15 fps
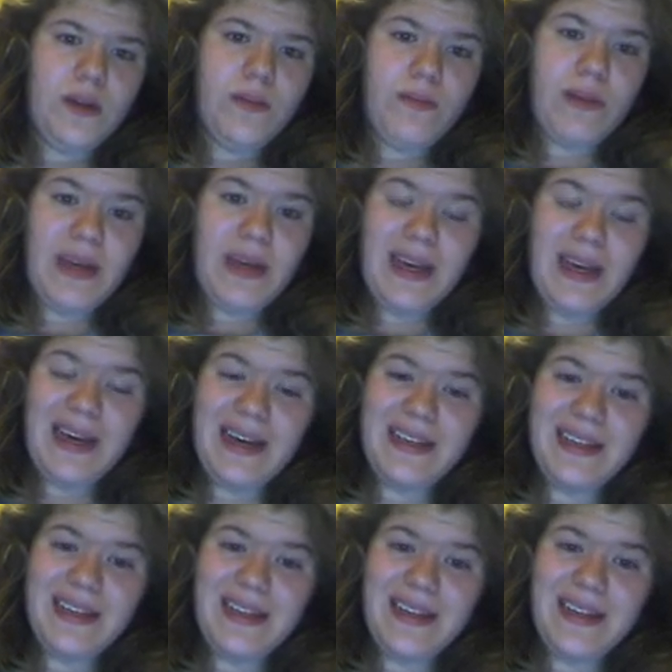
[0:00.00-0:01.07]
but yeah, I
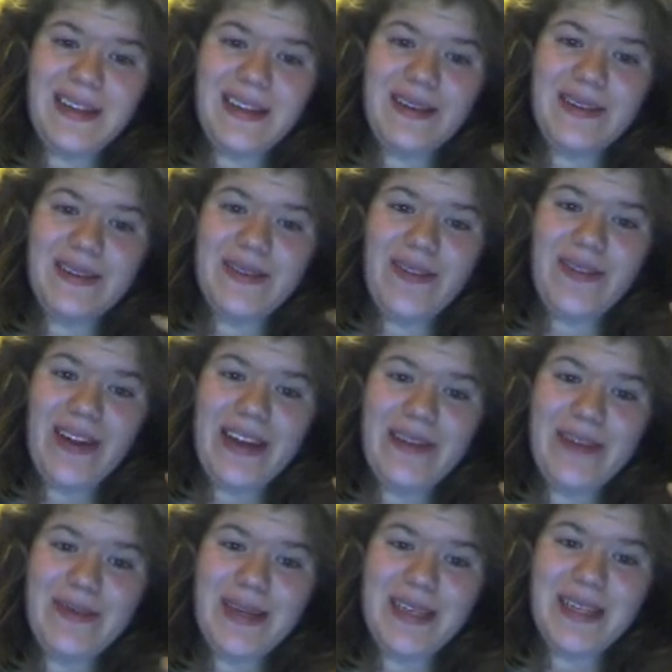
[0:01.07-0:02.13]
like it's funny
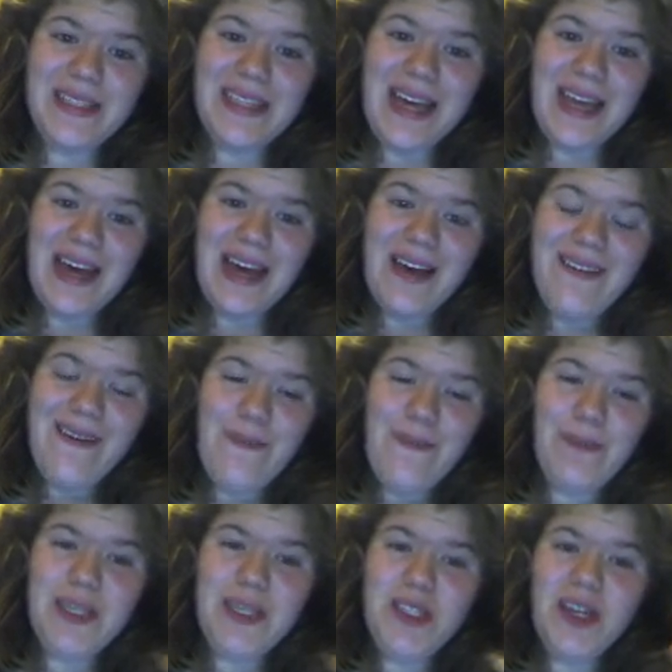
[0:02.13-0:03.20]
because
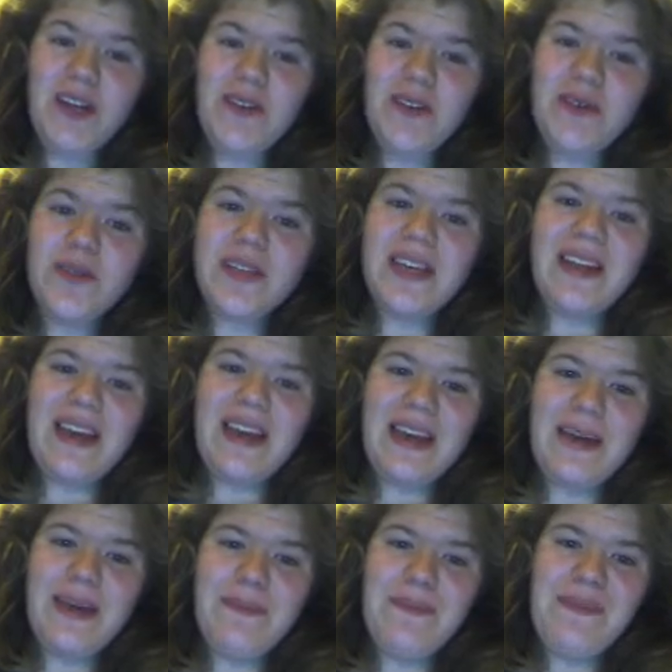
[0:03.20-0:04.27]
my trainer knows I like
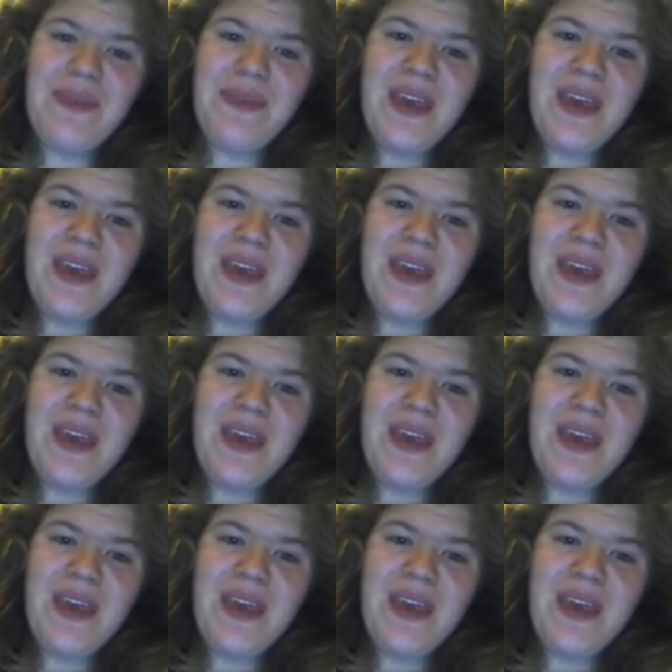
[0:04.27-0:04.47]
him,